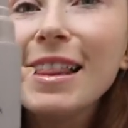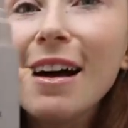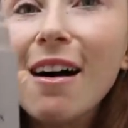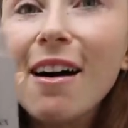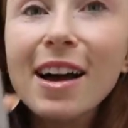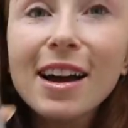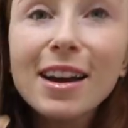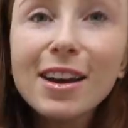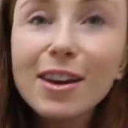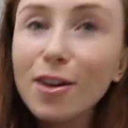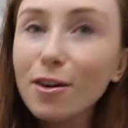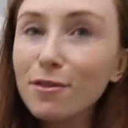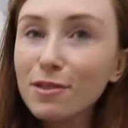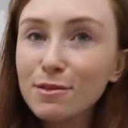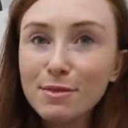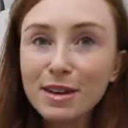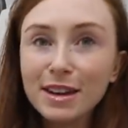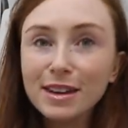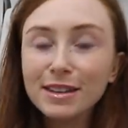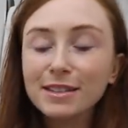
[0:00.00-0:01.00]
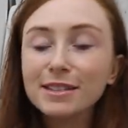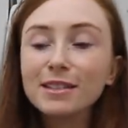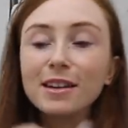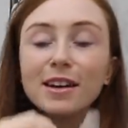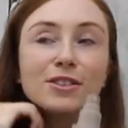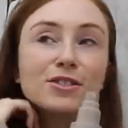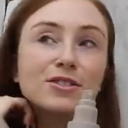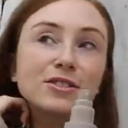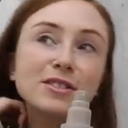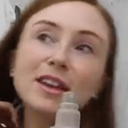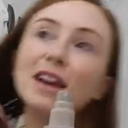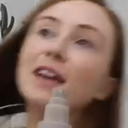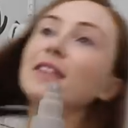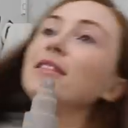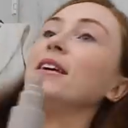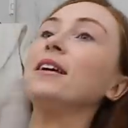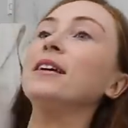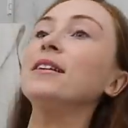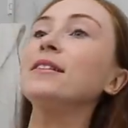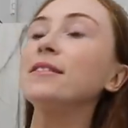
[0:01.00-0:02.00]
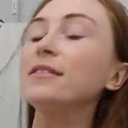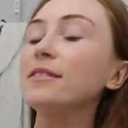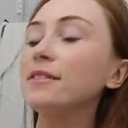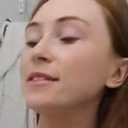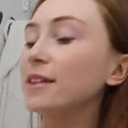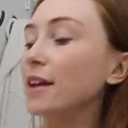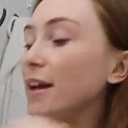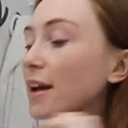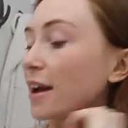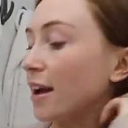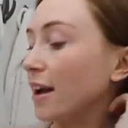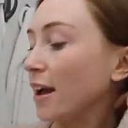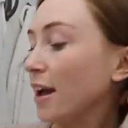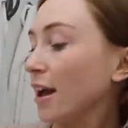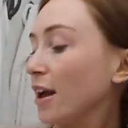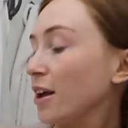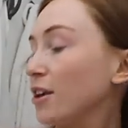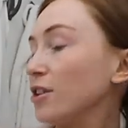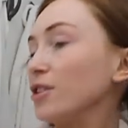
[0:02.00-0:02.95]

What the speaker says: I love a mist. I just think at the end of the day,